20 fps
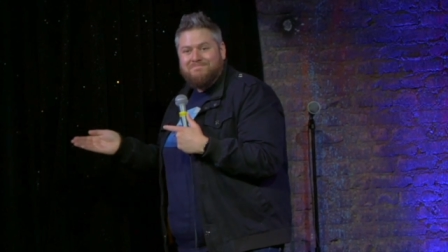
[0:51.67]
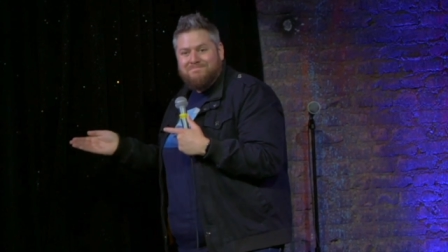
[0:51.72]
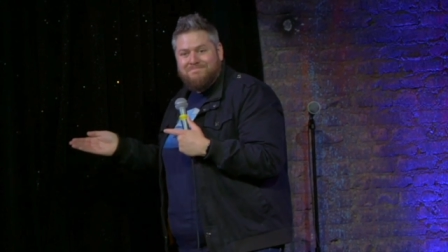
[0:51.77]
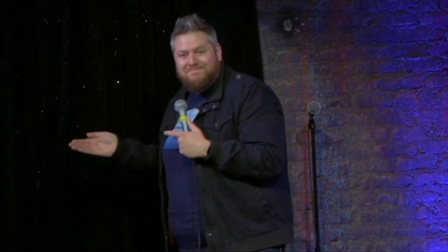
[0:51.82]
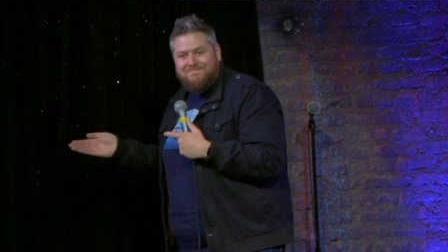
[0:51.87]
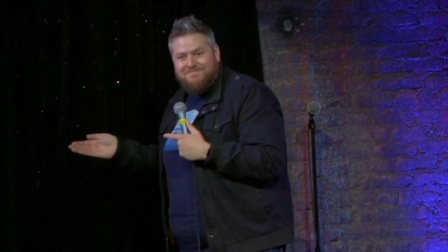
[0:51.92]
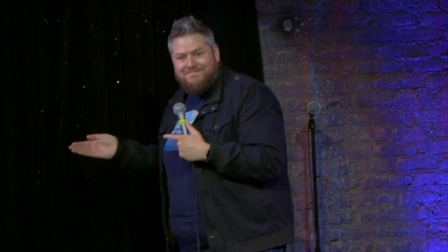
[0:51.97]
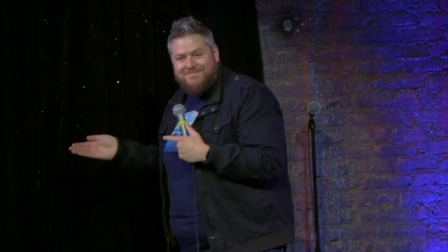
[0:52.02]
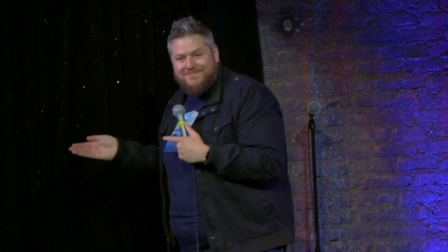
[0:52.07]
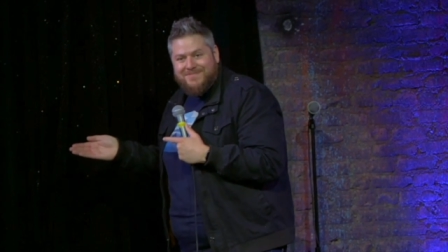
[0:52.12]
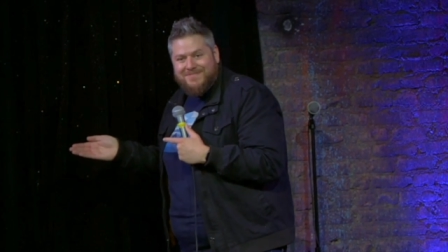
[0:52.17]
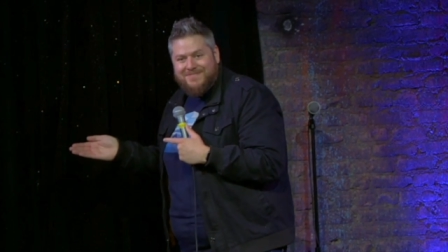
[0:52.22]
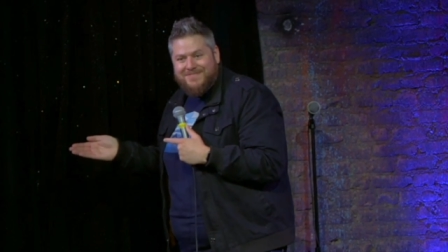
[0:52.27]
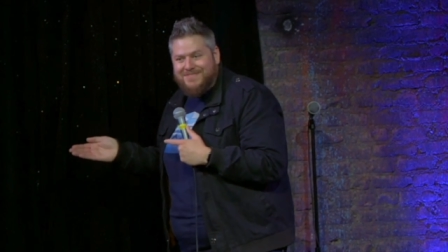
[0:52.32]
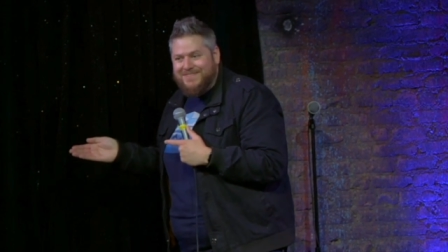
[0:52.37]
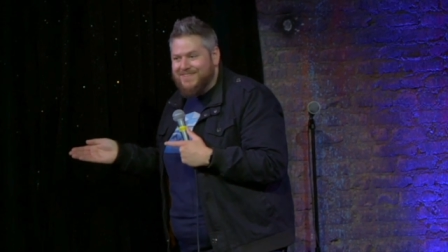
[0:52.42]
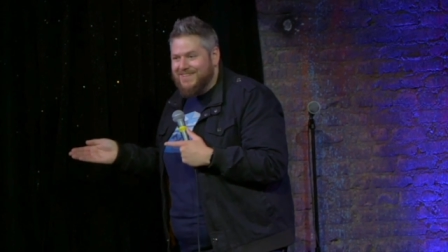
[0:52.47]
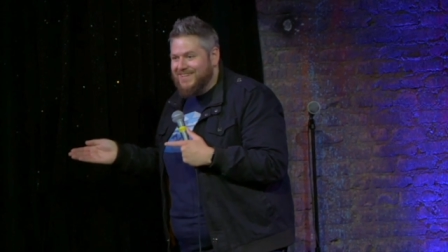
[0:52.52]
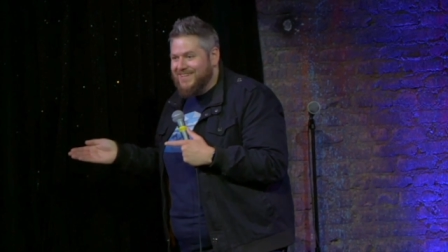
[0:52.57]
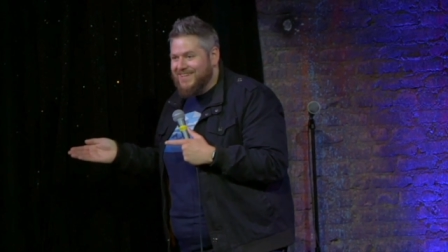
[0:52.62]

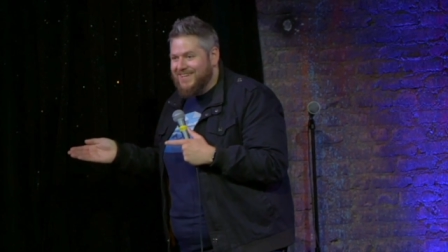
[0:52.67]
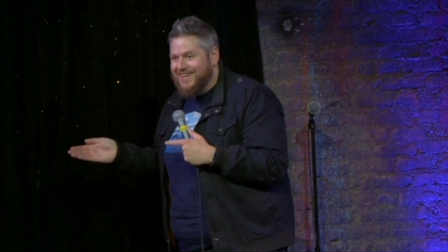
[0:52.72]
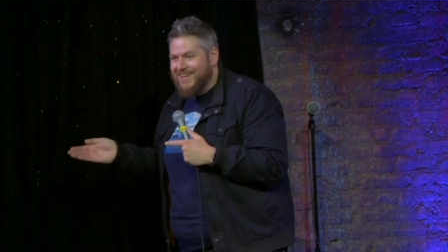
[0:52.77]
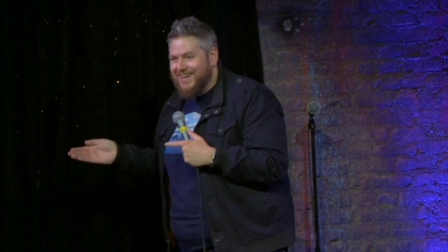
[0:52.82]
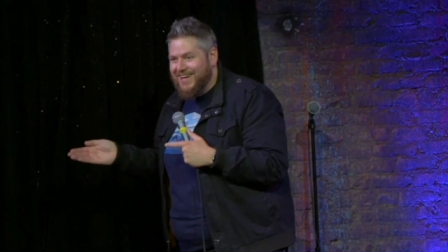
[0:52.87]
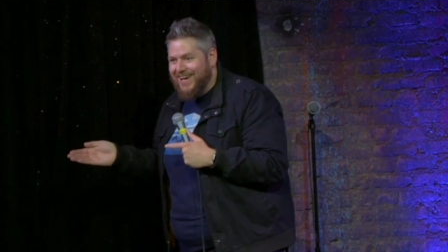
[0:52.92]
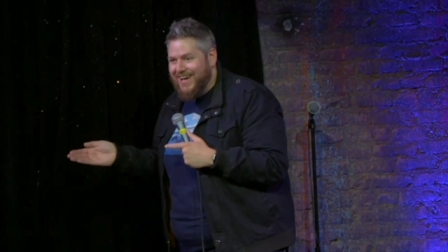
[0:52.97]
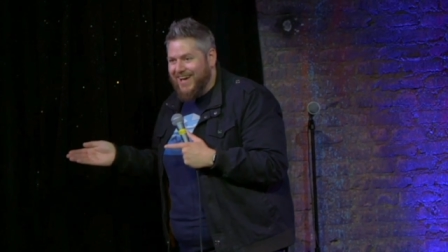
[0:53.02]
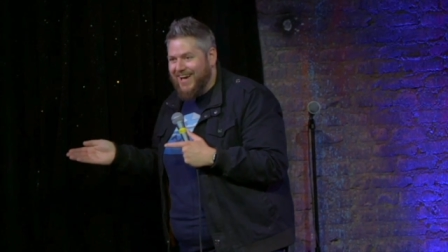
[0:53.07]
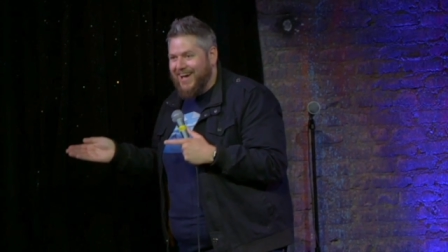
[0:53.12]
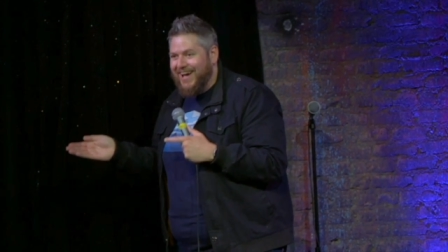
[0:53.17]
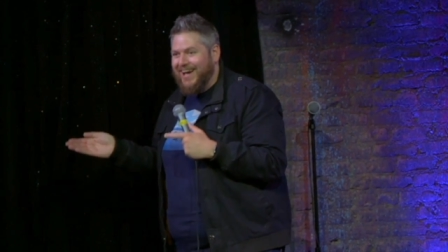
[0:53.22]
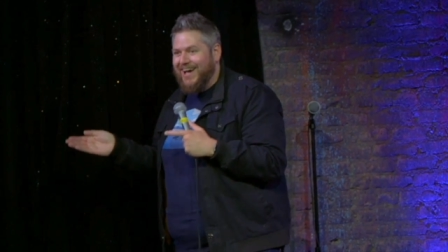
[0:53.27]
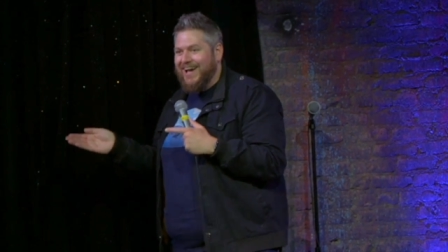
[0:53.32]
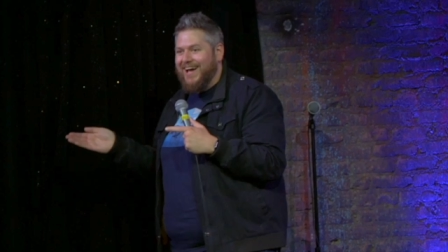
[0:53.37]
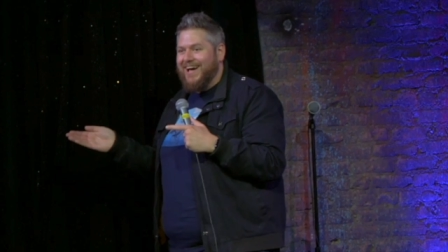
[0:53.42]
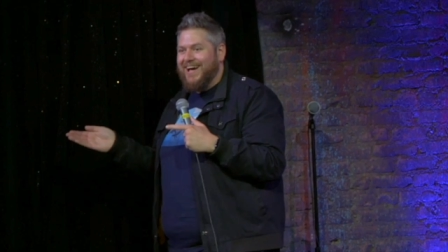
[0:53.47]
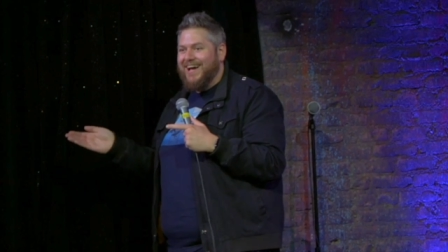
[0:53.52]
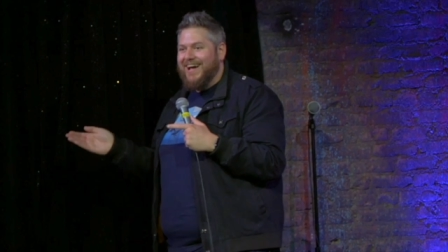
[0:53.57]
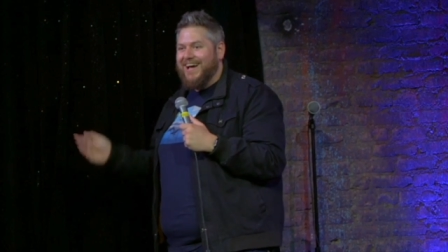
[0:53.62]

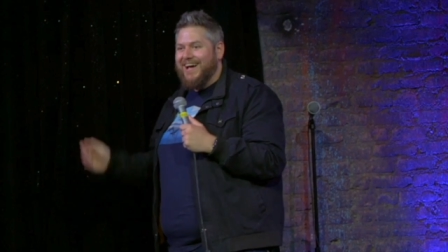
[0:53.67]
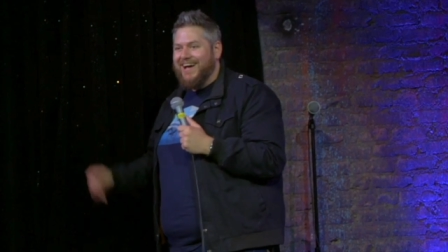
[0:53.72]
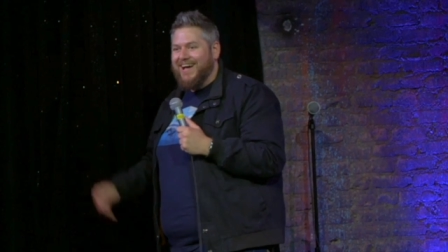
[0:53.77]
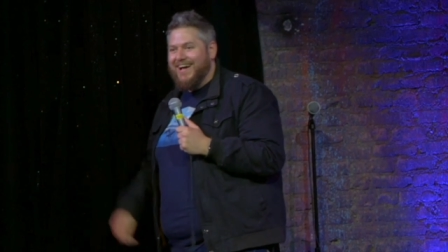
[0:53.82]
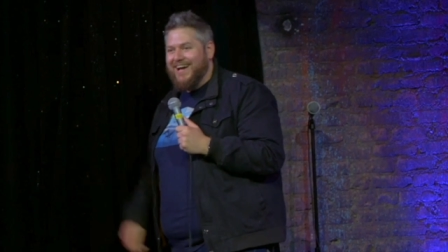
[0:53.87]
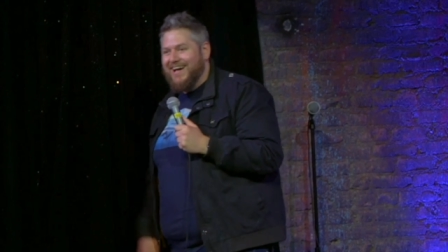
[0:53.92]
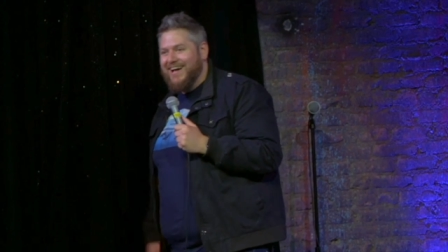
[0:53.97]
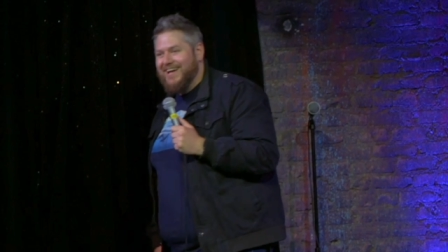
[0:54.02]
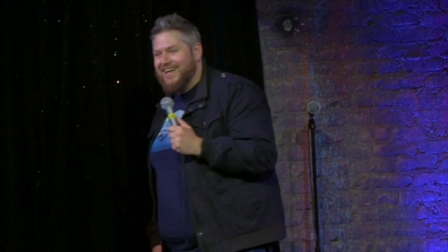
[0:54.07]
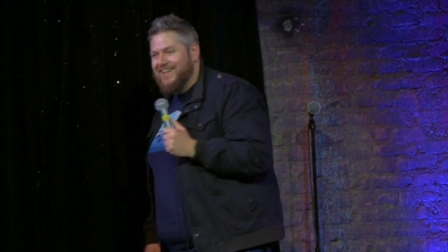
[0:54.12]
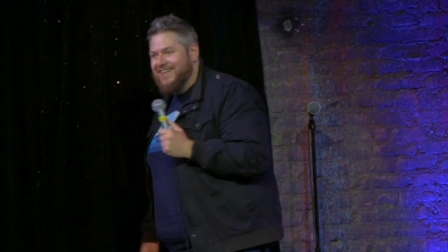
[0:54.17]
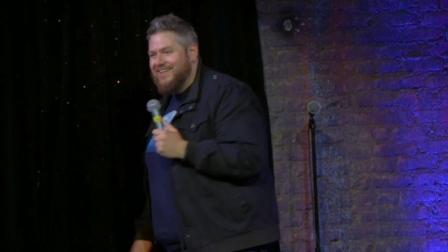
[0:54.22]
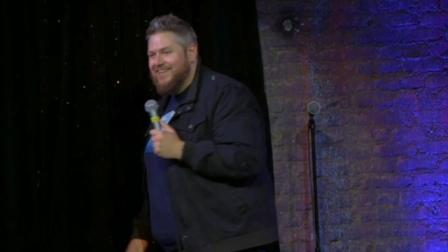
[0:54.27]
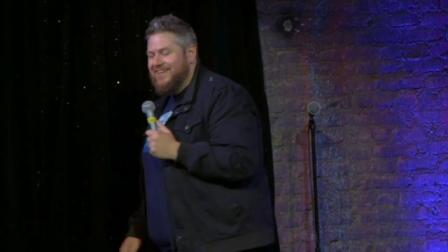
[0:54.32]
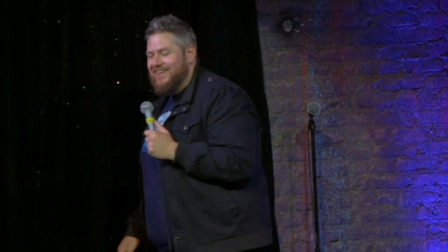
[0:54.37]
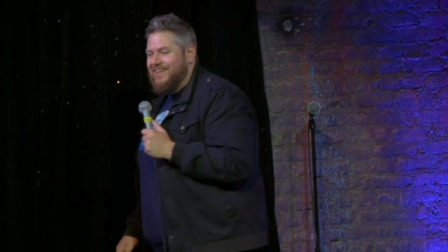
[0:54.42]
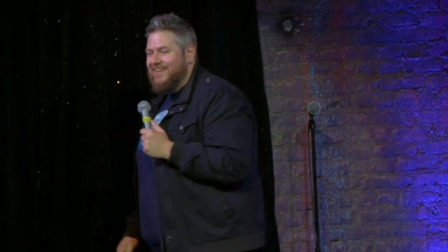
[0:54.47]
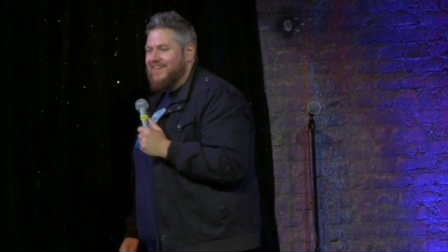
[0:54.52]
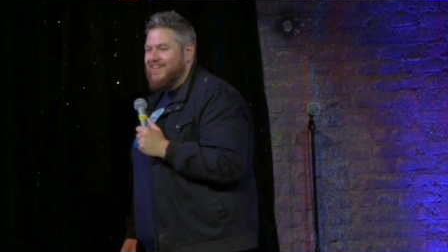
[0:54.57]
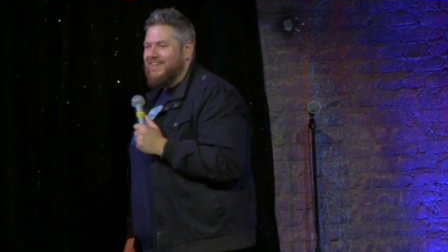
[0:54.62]

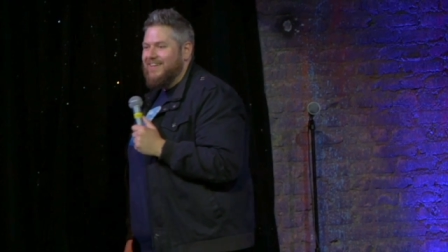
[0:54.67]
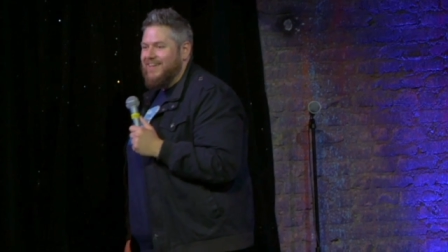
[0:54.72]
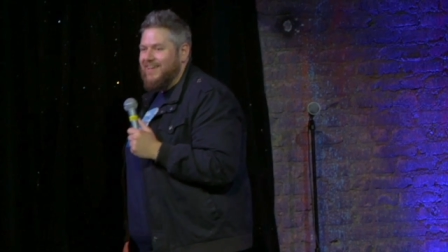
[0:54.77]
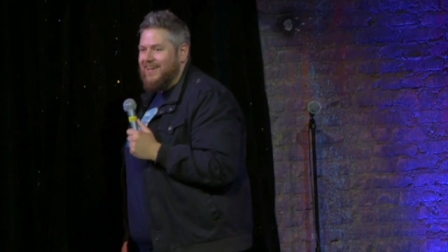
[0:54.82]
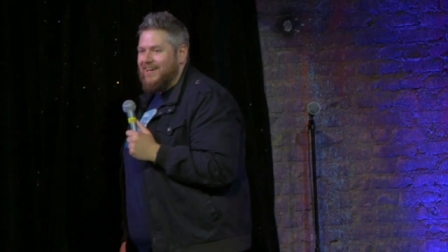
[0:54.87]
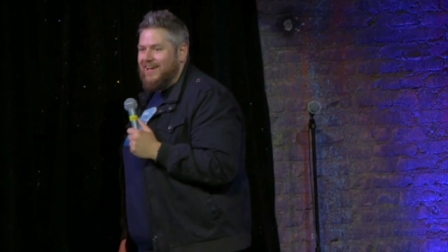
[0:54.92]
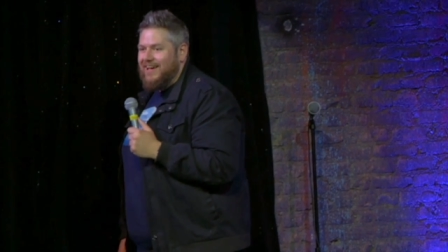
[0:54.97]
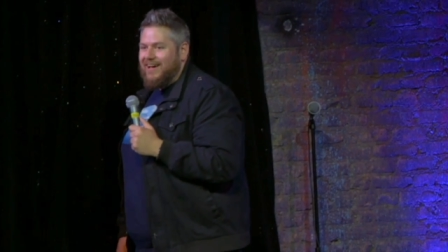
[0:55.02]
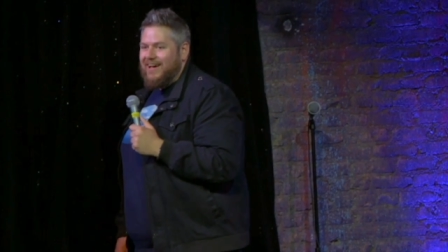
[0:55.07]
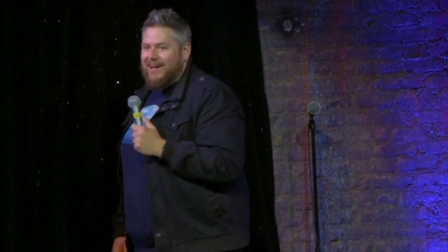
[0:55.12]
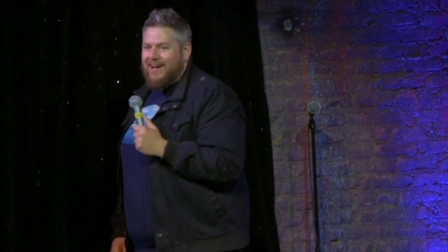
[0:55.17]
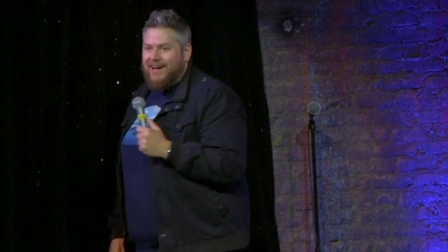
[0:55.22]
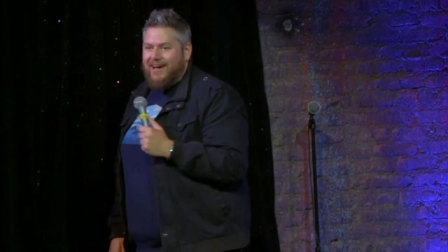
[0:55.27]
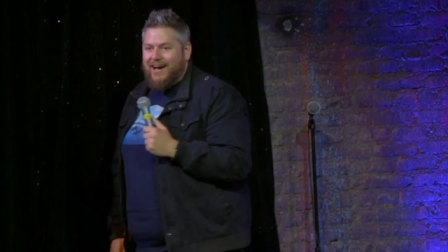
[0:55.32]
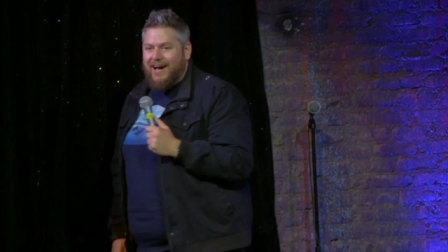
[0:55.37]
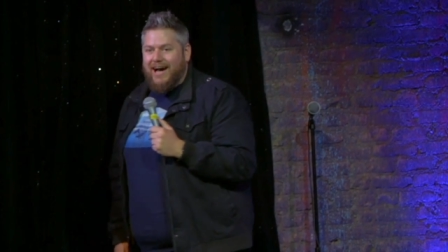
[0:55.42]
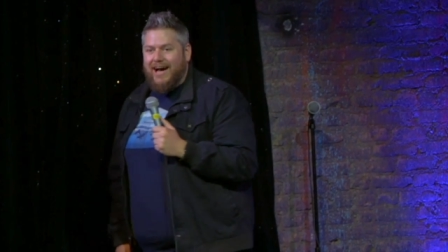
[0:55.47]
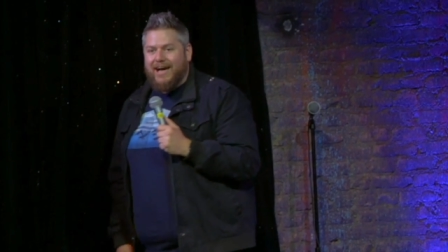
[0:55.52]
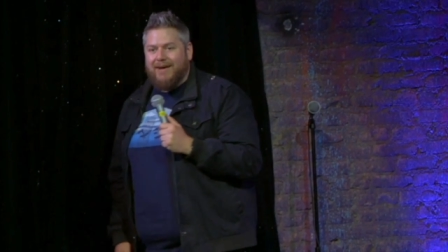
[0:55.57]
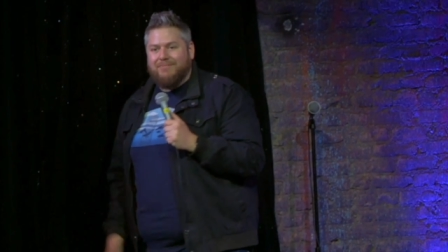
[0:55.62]

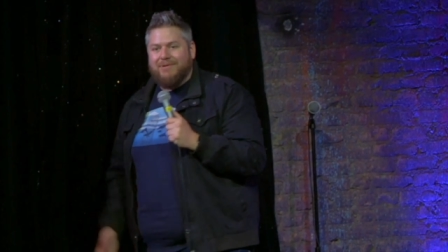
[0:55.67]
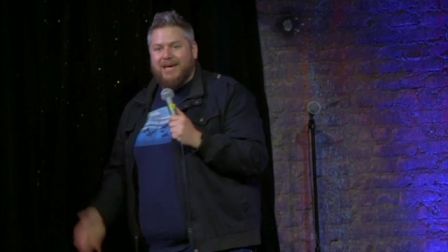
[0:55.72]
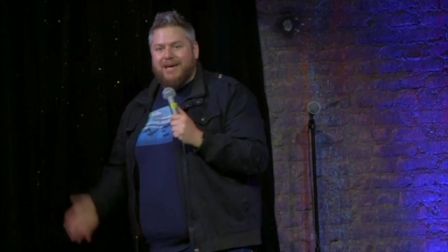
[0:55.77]
Hi,